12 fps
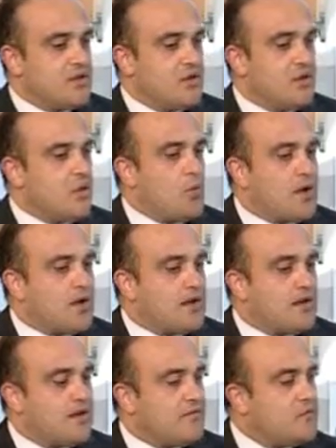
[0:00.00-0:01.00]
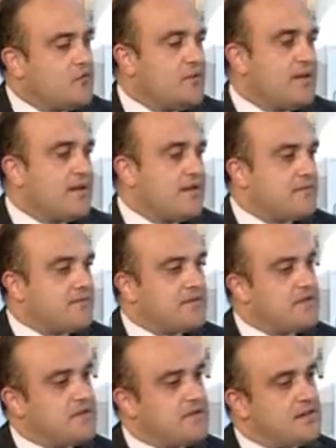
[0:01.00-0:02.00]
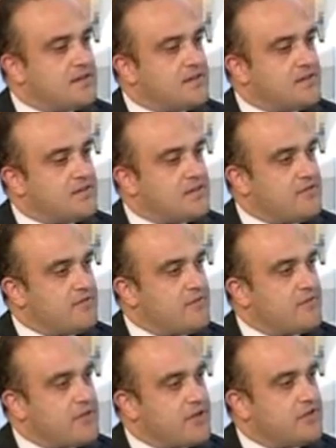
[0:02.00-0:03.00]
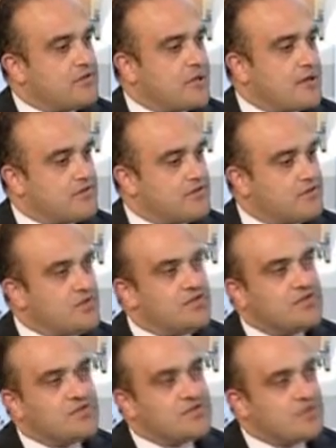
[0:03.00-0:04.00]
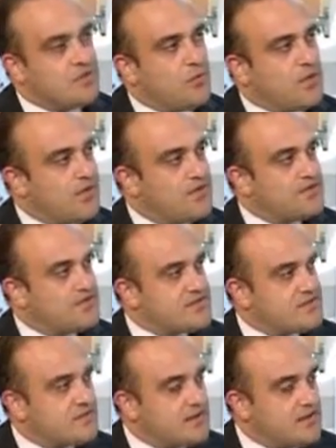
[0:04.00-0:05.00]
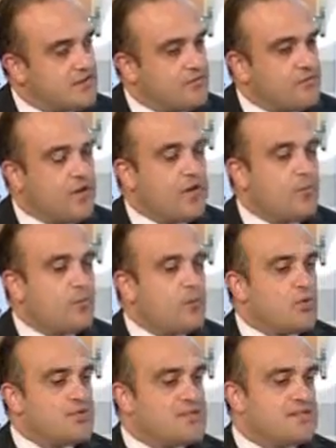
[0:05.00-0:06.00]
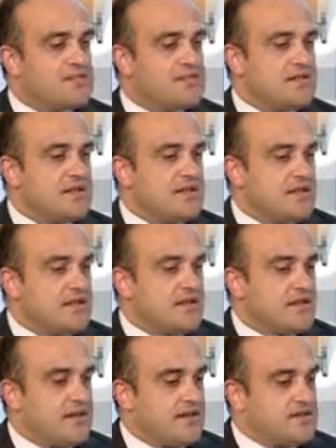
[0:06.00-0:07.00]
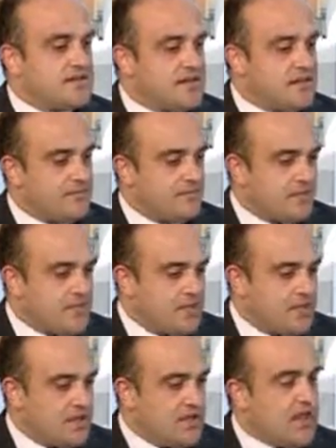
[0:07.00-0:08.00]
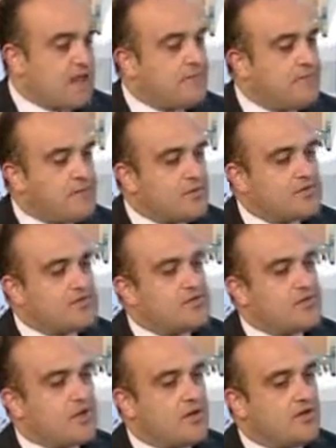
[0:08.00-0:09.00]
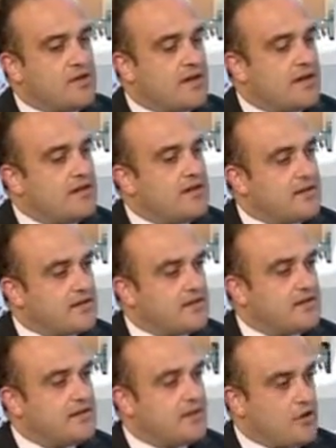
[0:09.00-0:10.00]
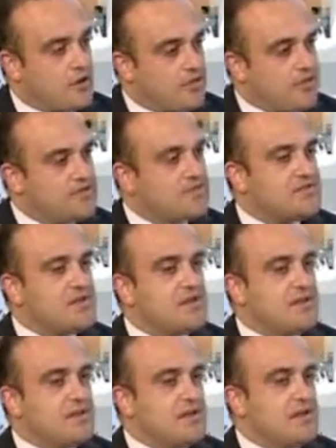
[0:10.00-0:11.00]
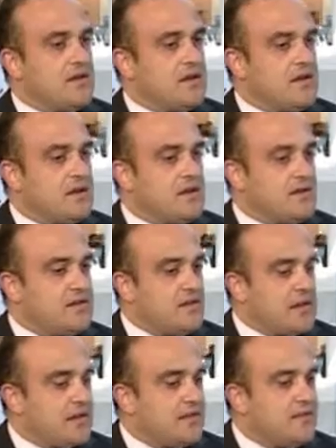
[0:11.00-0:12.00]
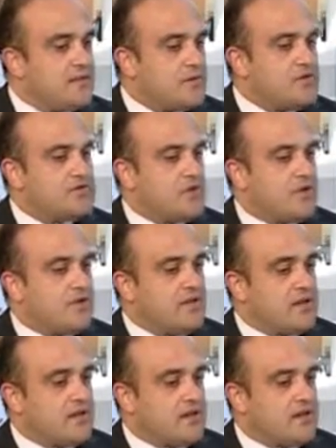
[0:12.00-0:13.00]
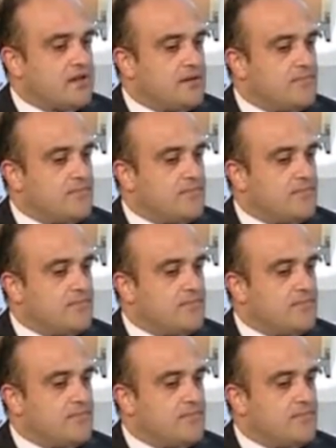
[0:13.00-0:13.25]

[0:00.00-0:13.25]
no one would be left, not even the creditor countries. So this is why it's really important that the efforts of the highly indebted economies, the efforts of the